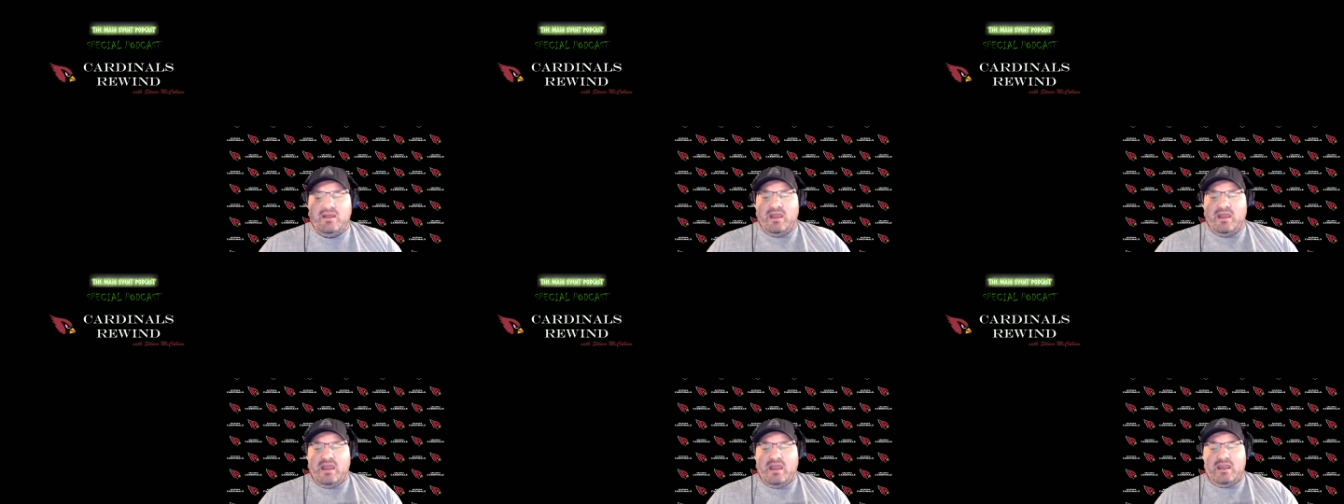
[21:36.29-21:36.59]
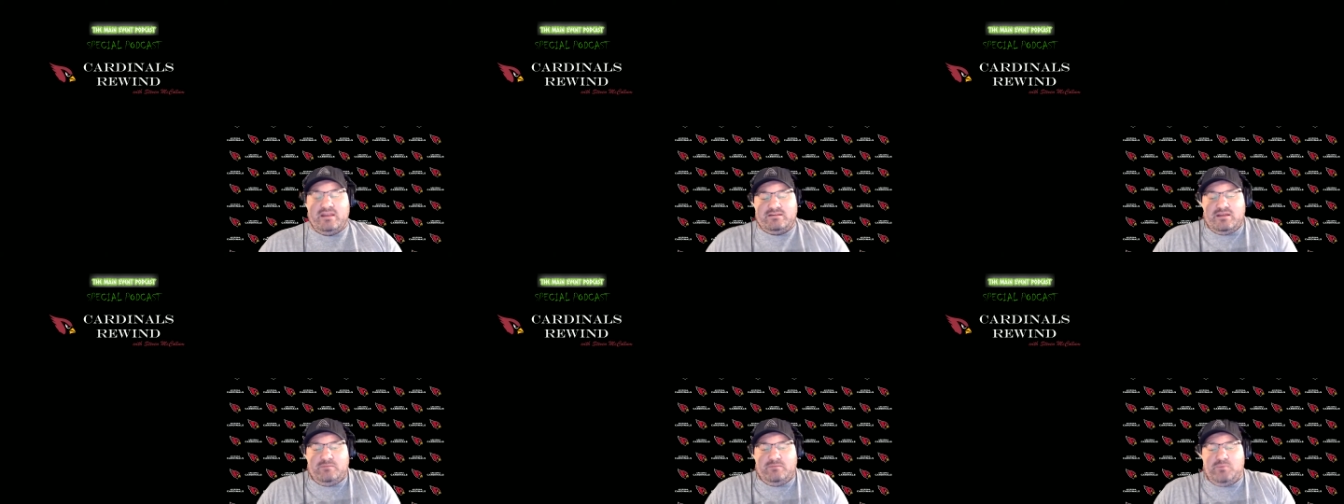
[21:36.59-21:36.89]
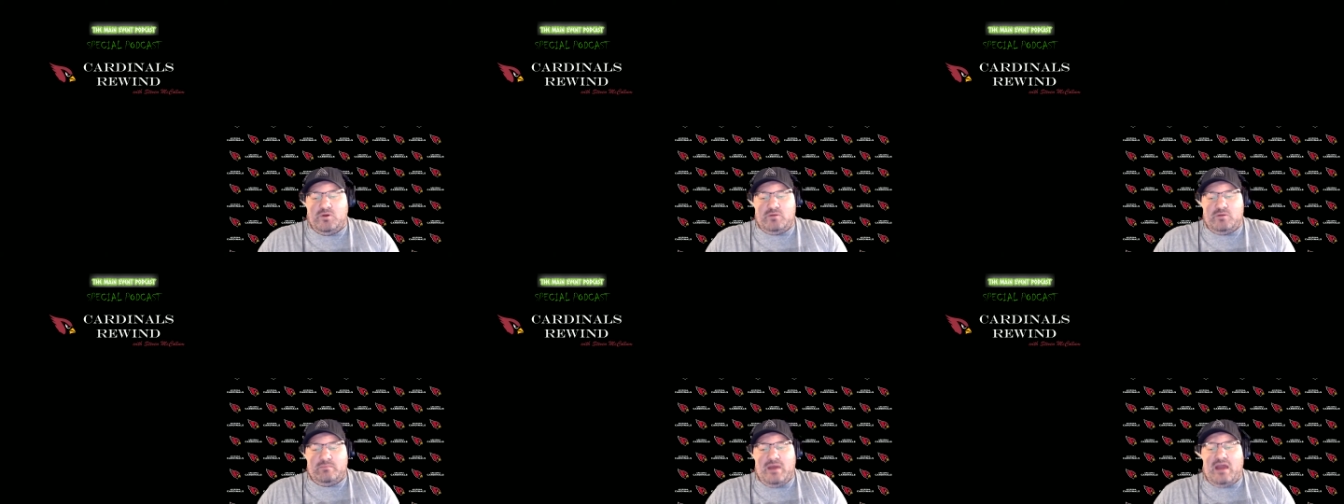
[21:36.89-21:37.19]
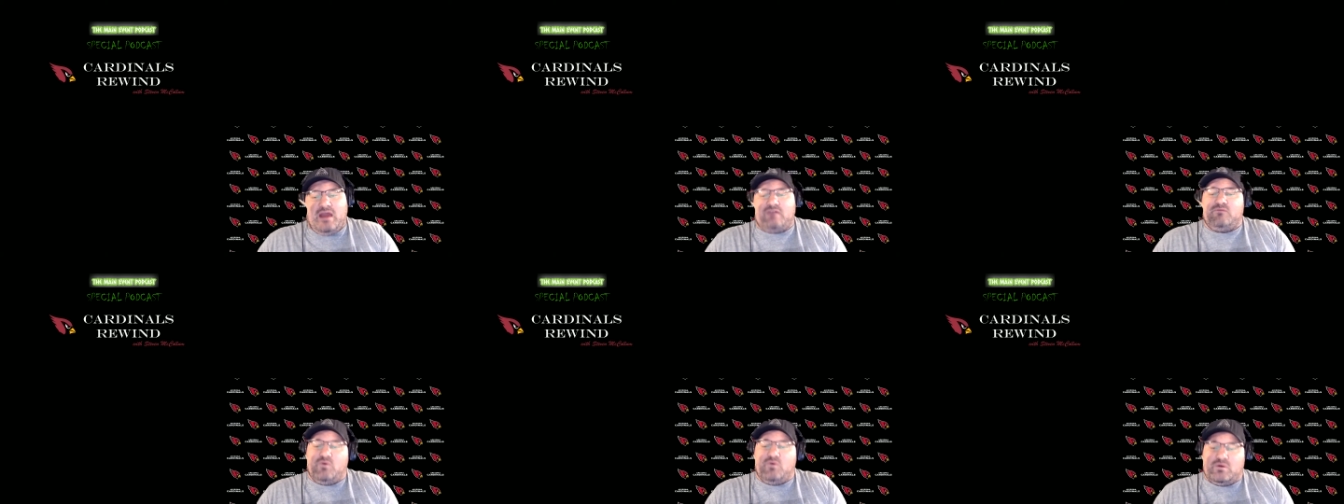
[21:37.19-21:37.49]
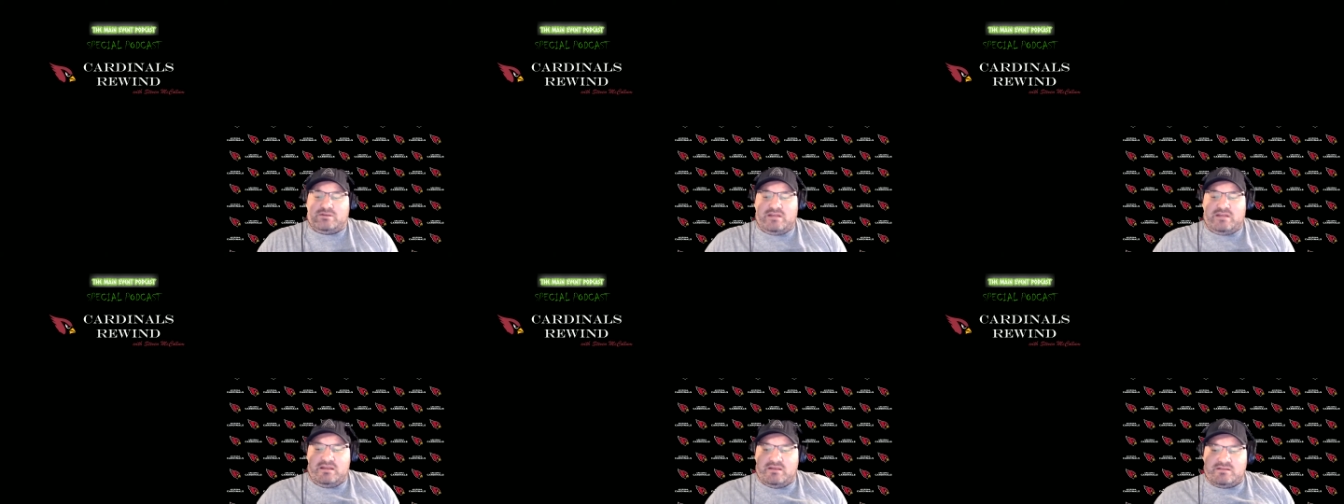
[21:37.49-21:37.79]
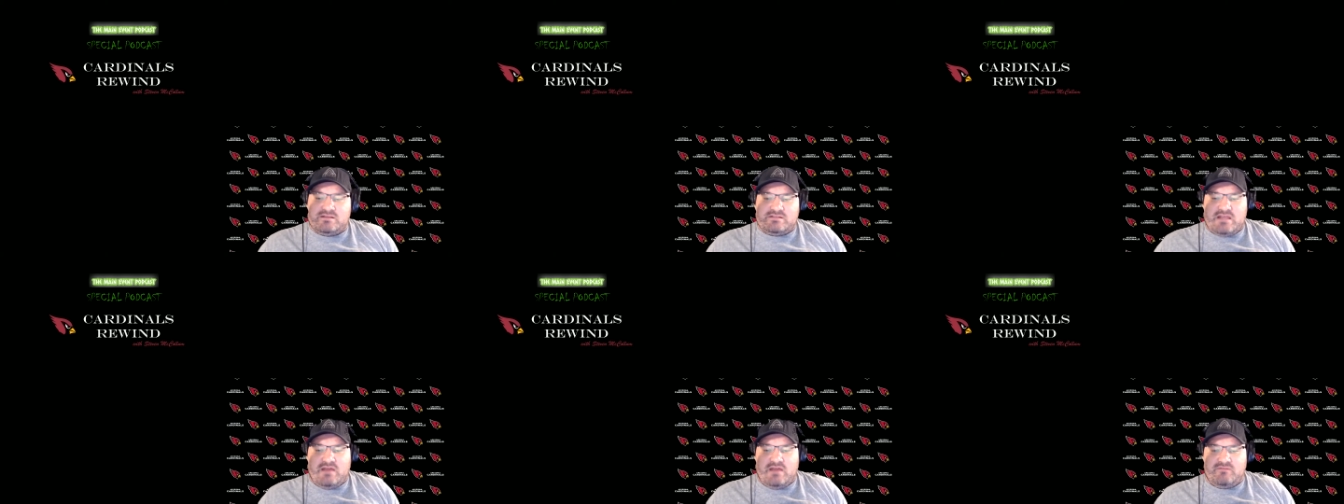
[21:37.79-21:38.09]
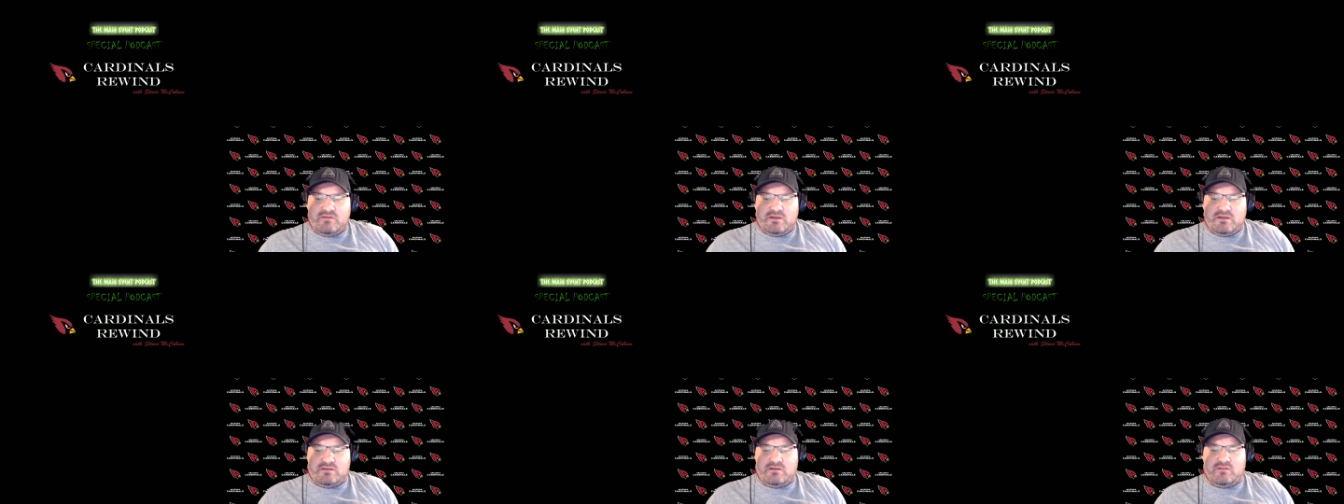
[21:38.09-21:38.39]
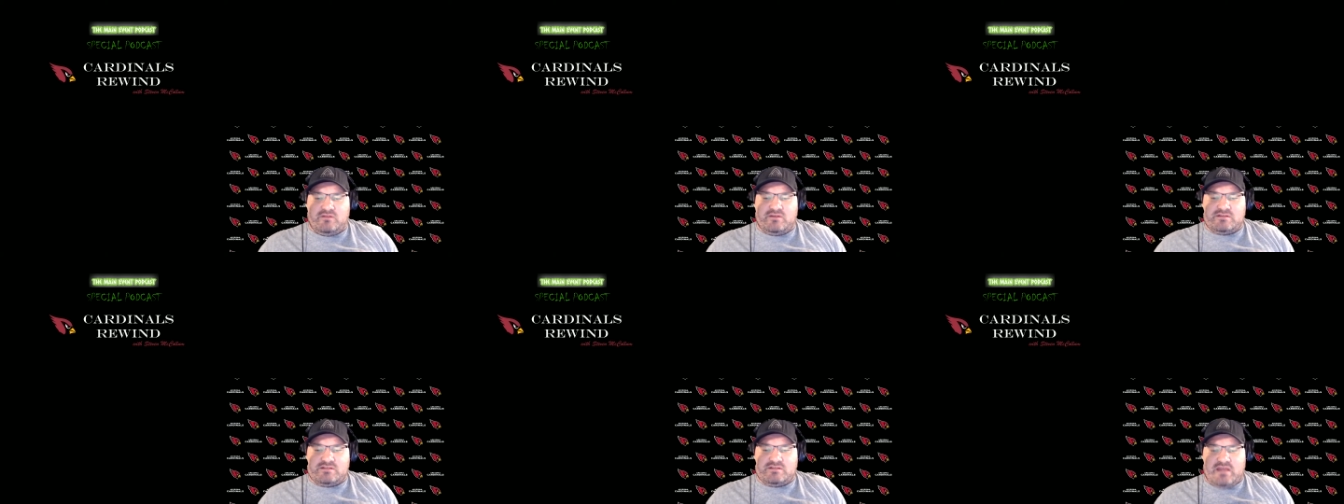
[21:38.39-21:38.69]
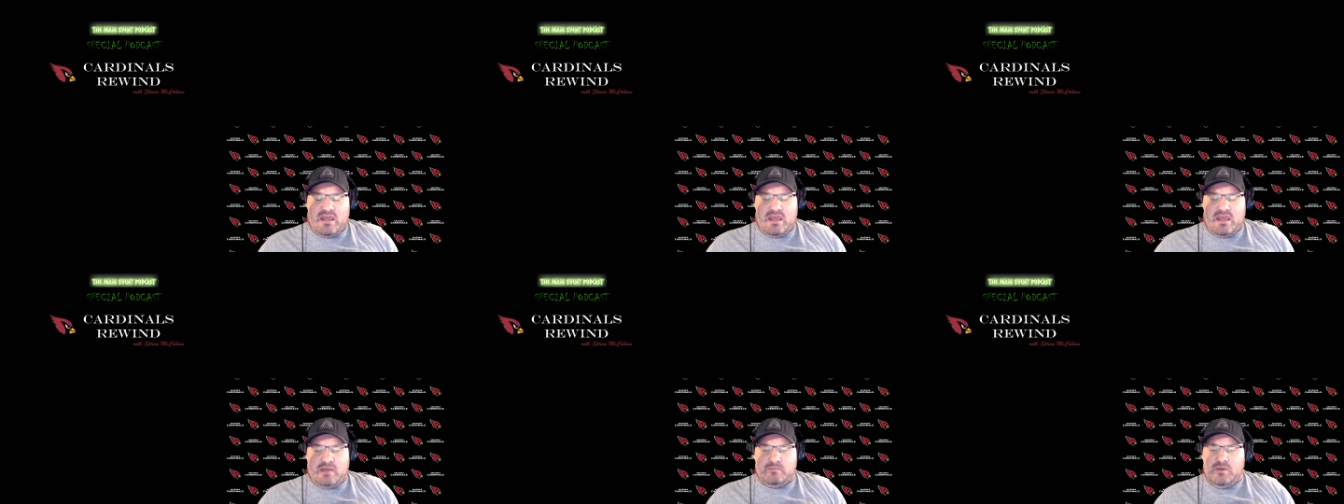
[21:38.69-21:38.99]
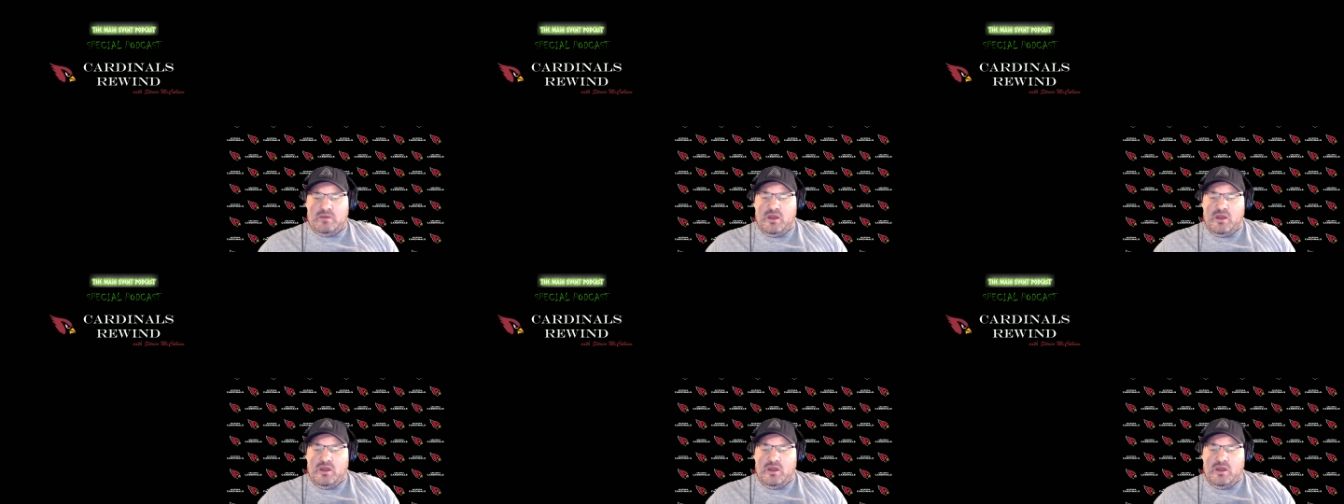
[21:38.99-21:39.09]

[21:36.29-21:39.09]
And it did put them back fourteen to seven into this game.